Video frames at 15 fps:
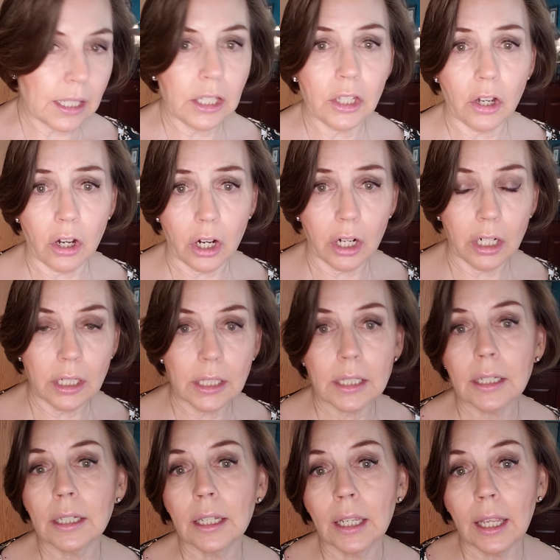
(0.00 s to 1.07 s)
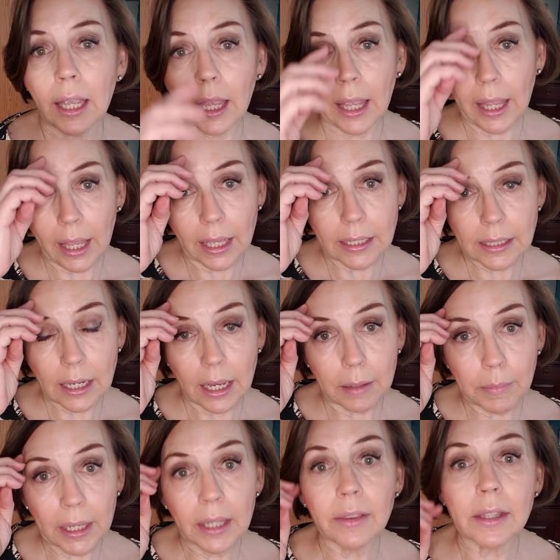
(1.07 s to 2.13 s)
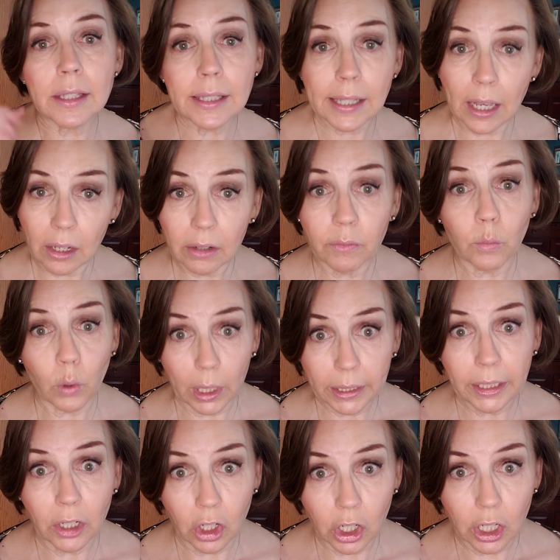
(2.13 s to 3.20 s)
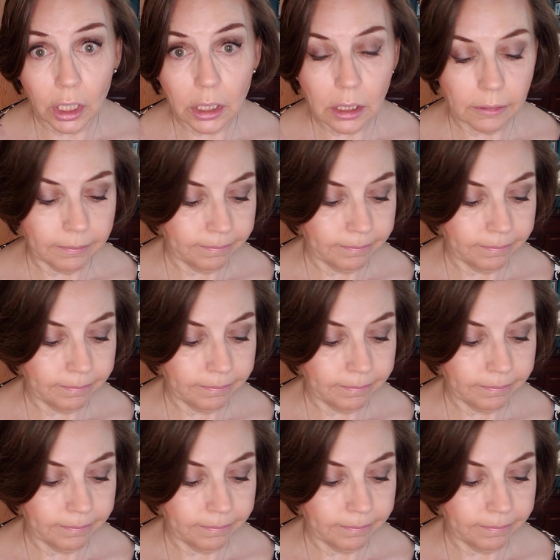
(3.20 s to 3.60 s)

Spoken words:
a yard, and I made this out of 1 yard.